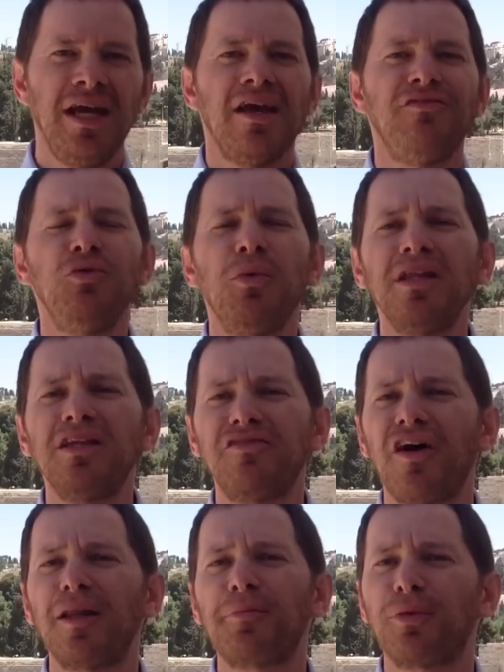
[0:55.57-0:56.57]
If you want to
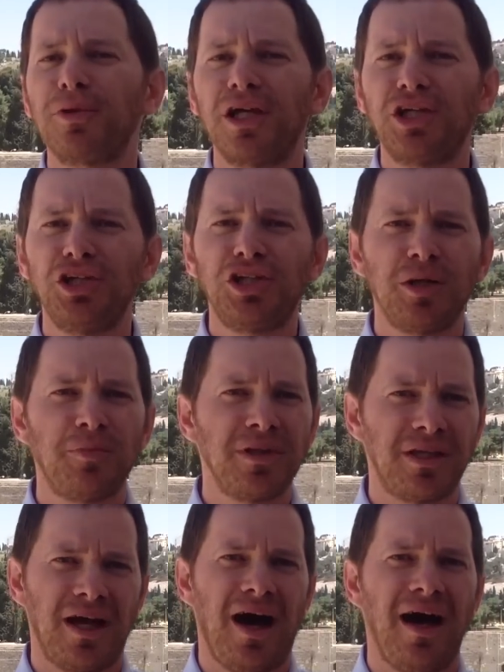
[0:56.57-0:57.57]
develop a relationship
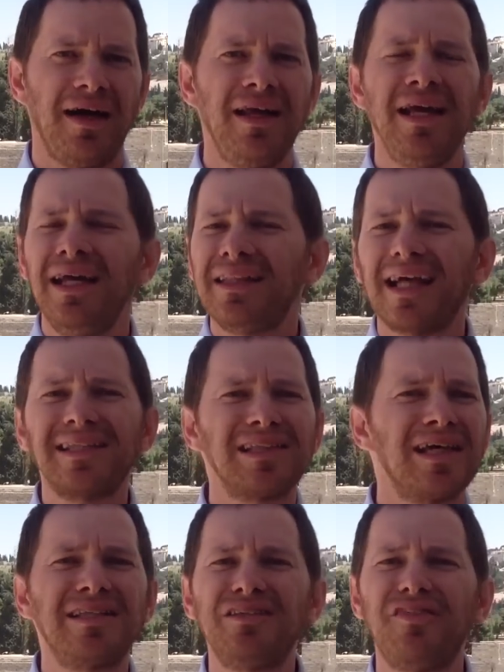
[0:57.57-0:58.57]
with God, that's
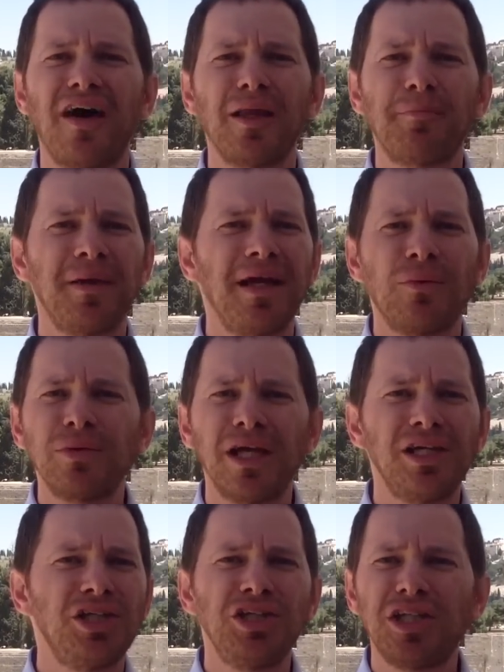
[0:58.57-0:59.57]
like developing a
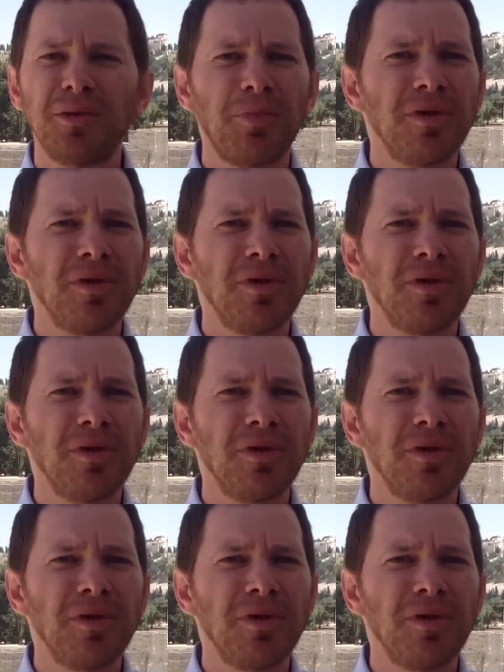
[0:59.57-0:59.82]
relationship